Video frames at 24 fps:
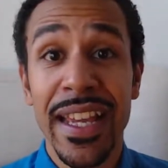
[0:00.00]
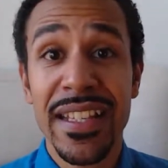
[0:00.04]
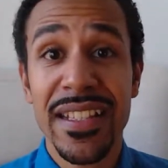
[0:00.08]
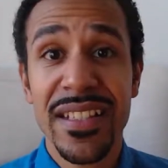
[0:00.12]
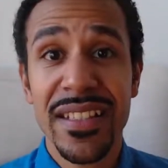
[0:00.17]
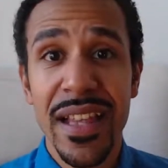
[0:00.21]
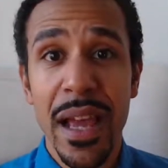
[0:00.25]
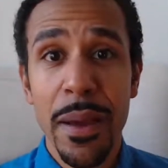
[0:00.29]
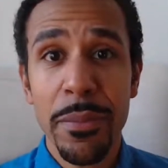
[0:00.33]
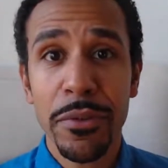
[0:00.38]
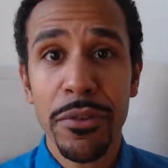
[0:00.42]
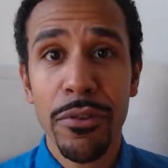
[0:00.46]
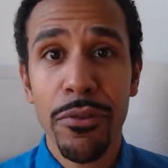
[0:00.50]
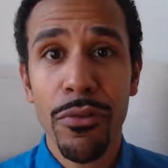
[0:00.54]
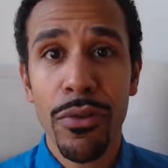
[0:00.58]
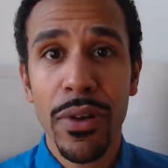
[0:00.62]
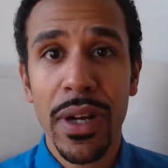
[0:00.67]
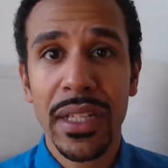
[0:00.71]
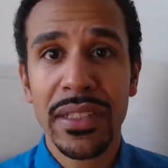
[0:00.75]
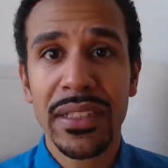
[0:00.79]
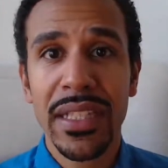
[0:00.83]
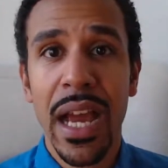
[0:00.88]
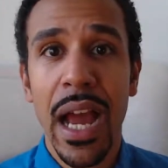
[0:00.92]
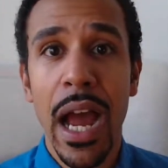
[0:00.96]
It's time to
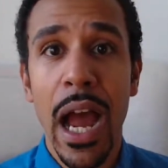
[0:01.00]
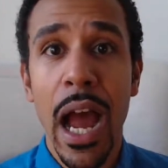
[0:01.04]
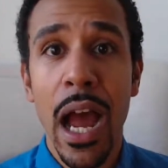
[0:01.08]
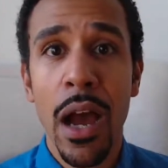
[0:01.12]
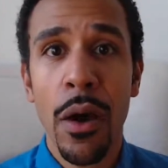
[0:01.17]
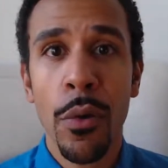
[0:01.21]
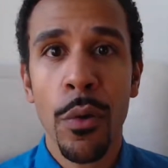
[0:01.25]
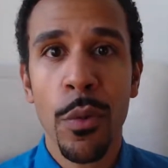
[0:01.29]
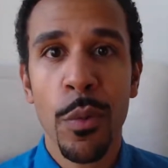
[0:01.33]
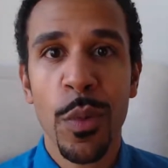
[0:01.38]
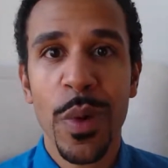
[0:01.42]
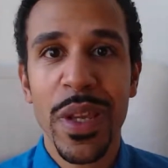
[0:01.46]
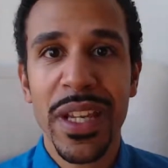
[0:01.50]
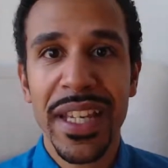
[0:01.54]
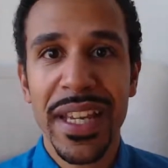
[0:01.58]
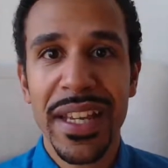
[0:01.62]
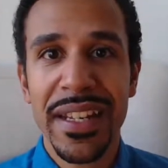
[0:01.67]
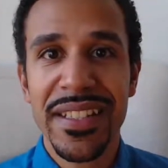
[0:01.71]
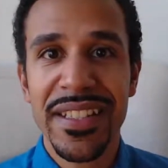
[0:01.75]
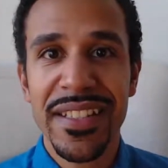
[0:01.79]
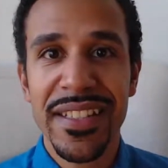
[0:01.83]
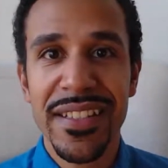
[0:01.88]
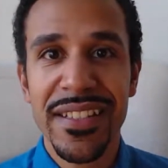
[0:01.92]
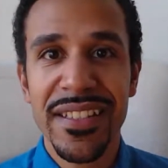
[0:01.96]
look at how we
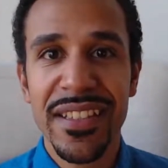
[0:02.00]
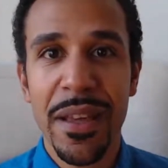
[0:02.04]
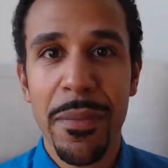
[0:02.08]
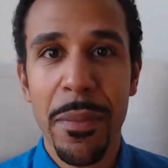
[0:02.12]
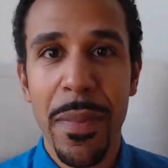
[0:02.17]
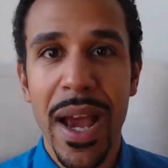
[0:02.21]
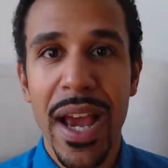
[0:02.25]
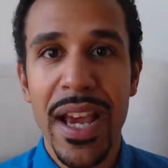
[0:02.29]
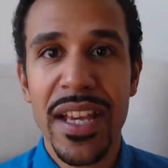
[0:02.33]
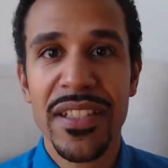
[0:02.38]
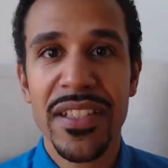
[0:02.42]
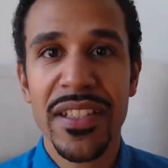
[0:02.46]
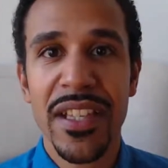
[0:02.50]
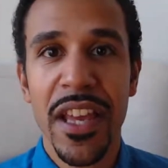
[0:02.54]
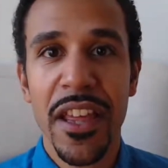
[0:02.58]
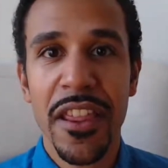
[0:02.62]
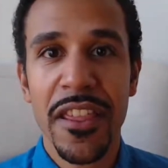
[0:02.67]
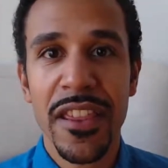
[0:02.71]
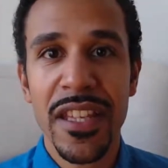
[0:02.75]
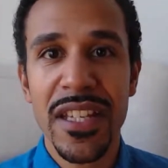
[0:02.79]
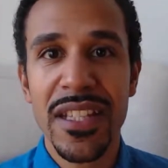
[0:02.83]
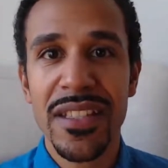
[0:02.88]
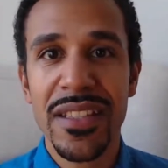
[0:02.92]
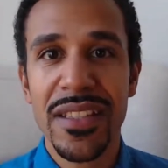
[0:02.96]
can systemize
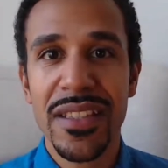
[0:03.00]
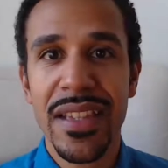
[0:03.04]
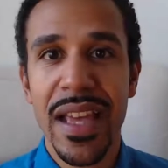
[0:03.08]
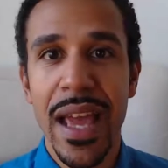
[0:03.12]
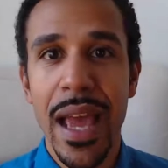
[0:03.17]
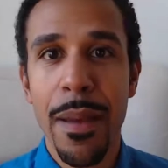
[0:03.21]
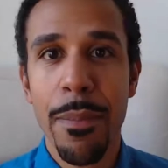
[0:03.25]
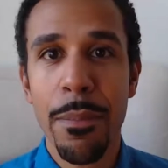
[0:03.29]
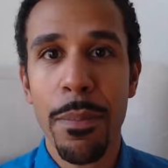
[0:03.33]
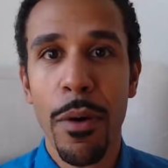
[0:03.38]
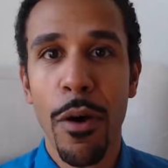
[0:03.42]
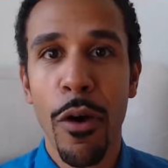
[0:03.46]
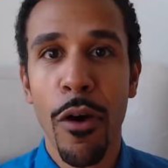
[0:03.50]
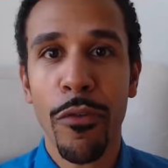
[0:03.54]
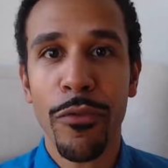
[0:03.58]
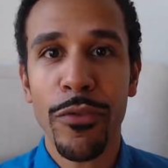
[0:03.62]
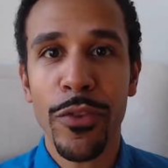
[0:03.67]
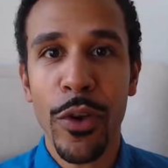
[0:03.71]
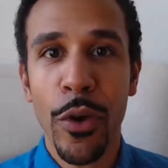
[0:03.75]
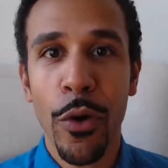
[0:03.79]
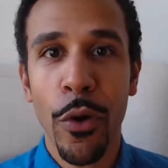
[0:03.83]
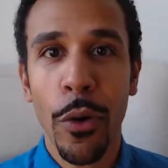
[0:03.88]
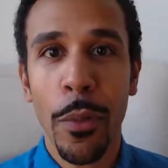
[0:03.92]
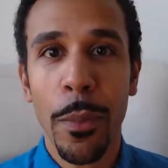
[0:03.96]
this step
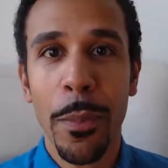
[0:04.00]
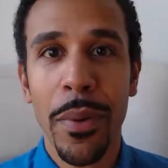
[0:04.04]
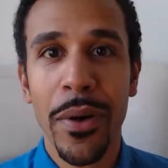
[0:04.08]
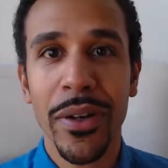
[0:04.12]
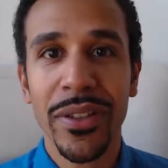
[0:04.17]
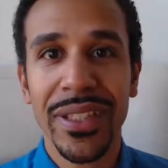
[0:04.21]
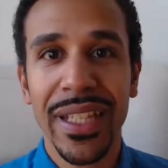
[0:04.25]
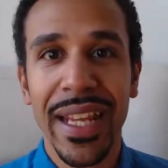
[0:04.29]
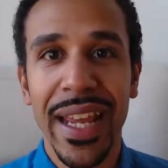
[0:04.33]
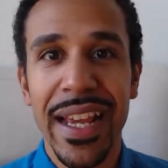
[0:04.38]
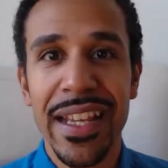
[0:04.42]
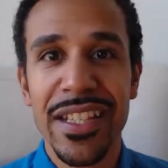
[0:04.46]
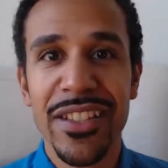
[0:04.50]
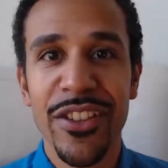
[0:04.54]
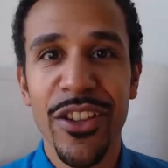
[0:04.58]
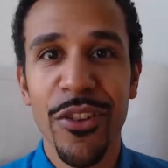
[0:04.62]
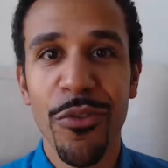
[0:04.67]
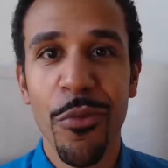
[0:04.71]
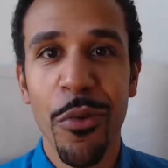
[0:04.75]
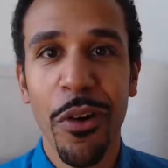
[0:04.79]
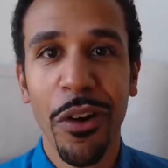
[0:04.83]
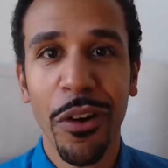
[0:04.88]
of your podcasting